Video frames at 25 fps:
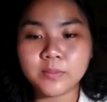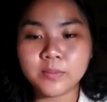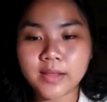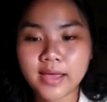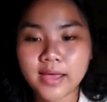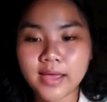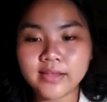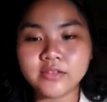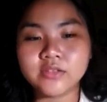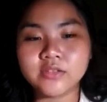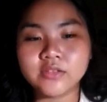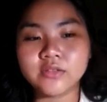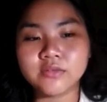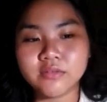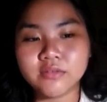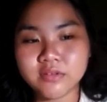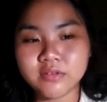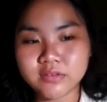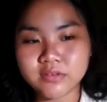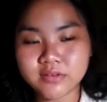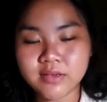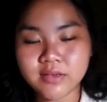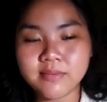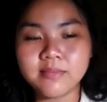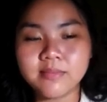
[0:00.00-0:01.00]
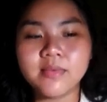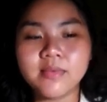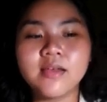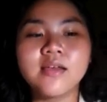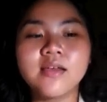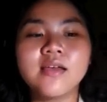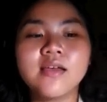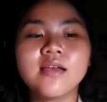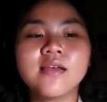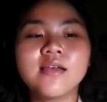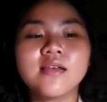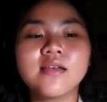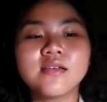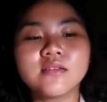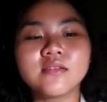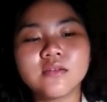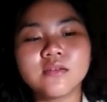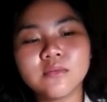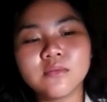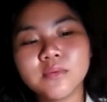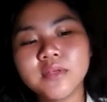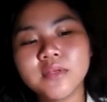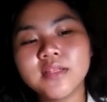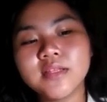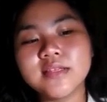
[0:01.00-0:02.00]
plagiarism.
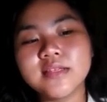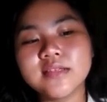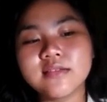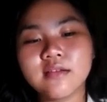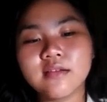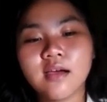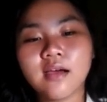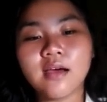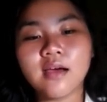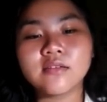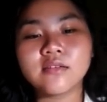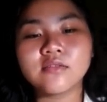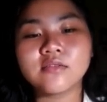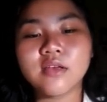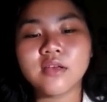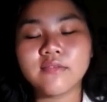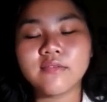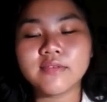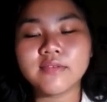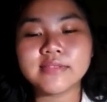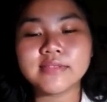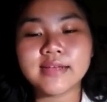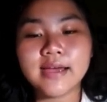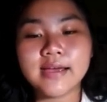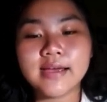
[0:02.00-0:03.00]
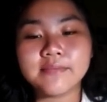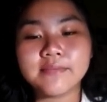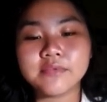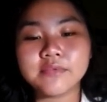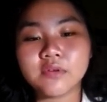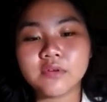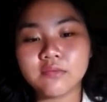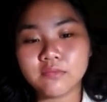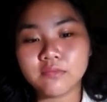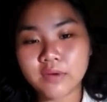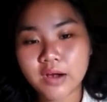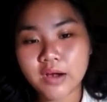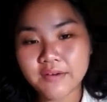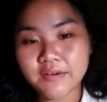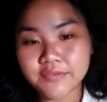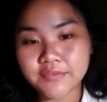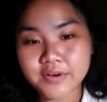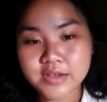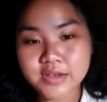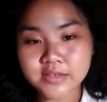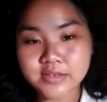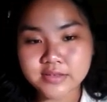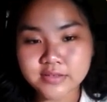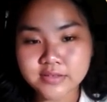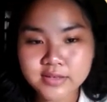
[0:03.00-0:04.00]
So we discussed seven types of
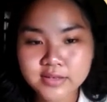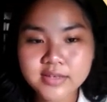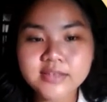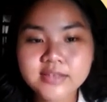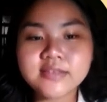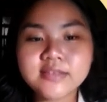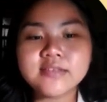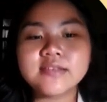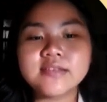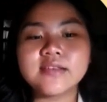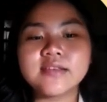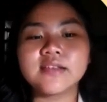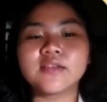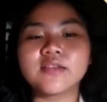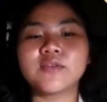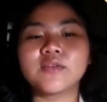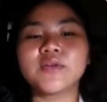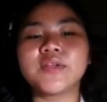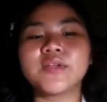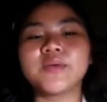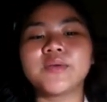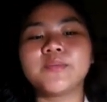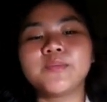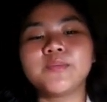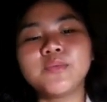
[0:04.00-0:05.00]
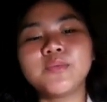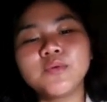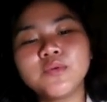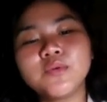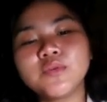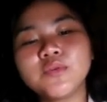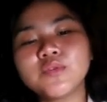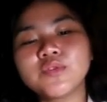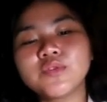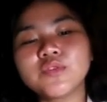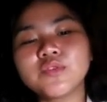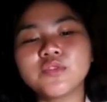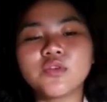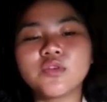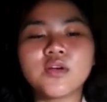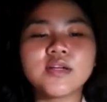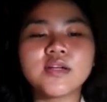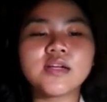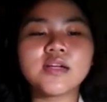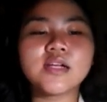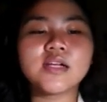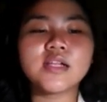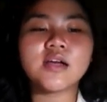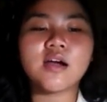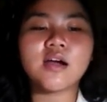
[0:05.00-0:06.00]
references, including books,
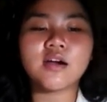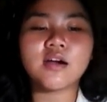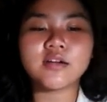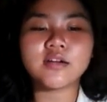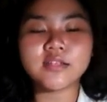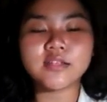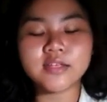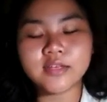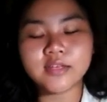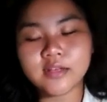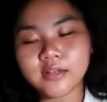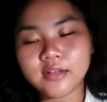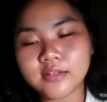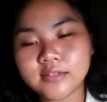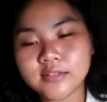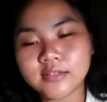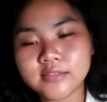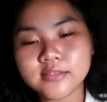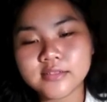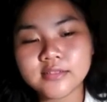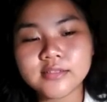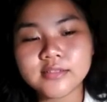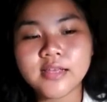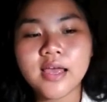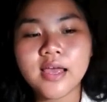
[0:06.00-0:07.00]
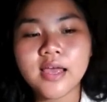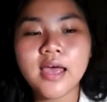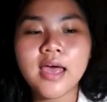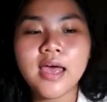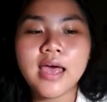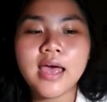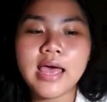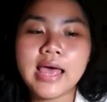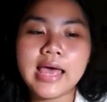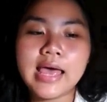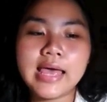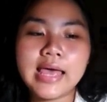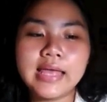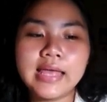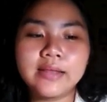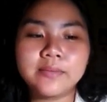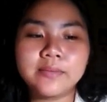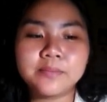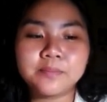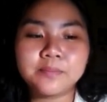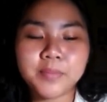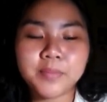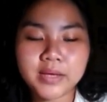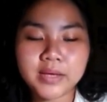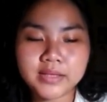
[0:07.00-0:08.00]
journal articles,
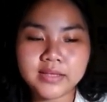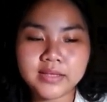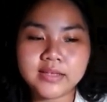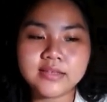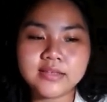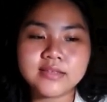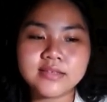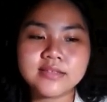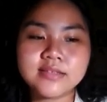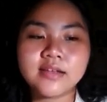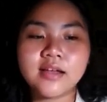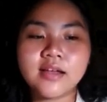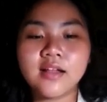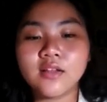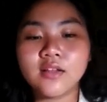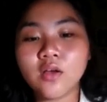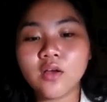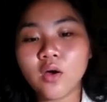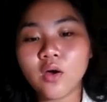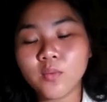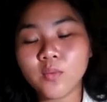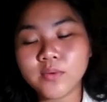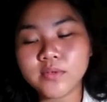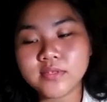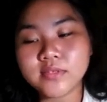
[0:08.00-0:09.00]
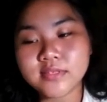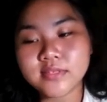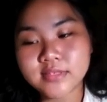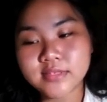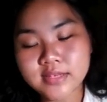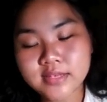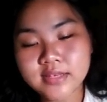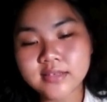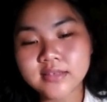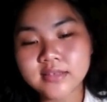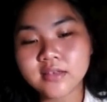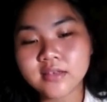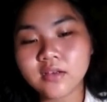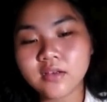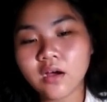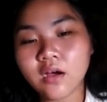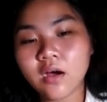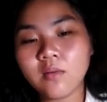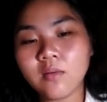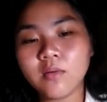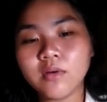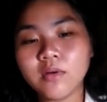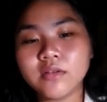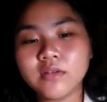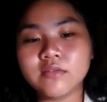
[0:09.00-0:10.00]
and patents, along with six
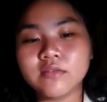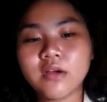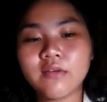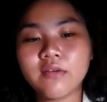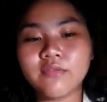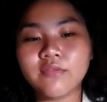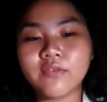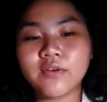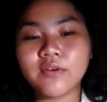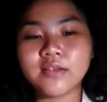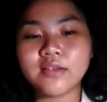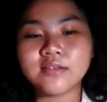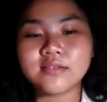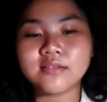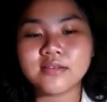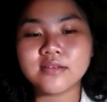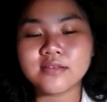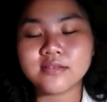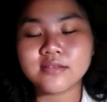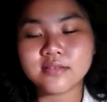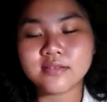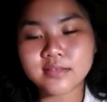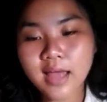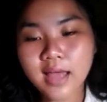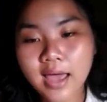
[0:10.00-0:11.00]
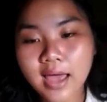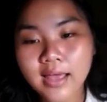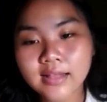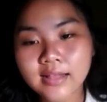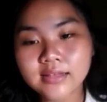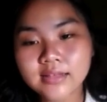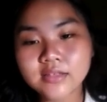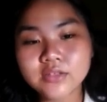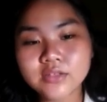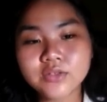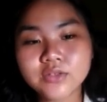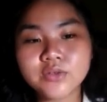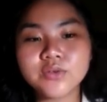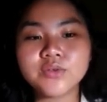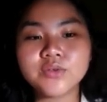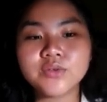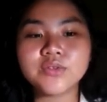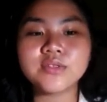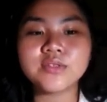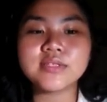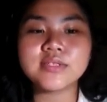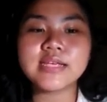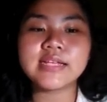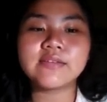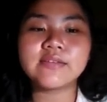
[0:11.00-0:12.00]
common referencing styles
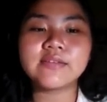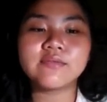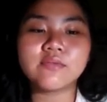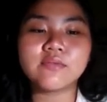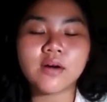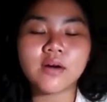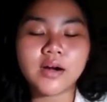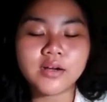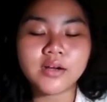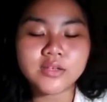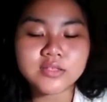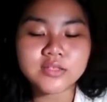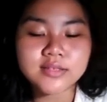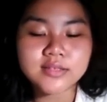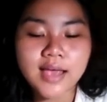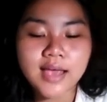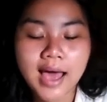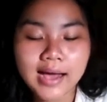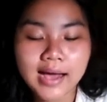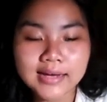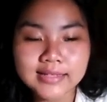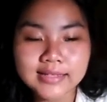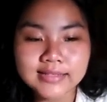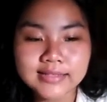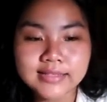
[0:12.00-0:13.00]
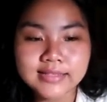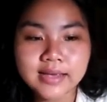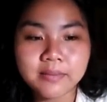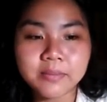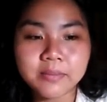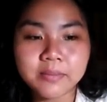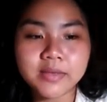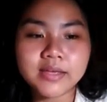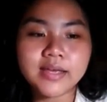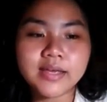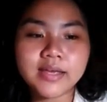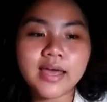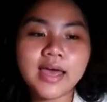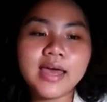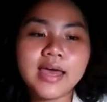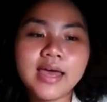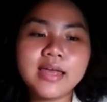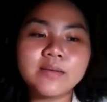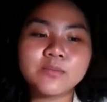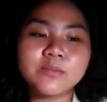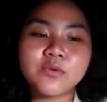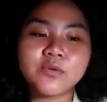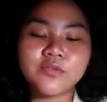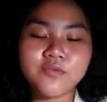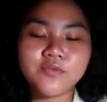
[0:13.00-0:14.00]
used in various academic
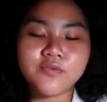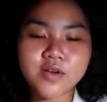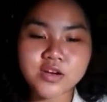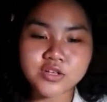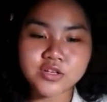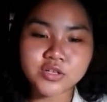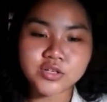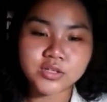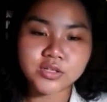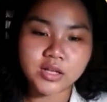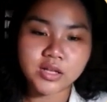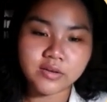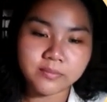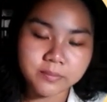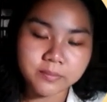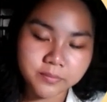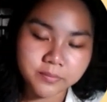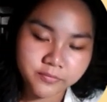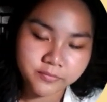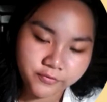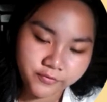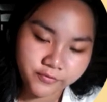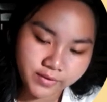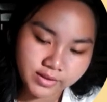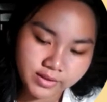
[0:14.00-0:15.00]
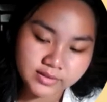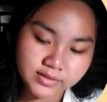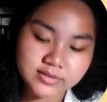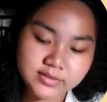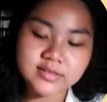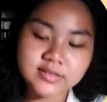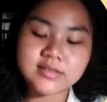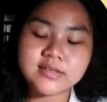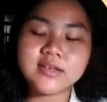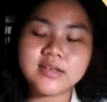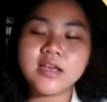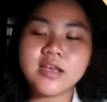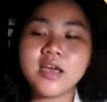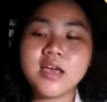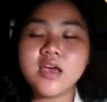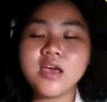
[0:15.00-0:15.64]
and professional fields.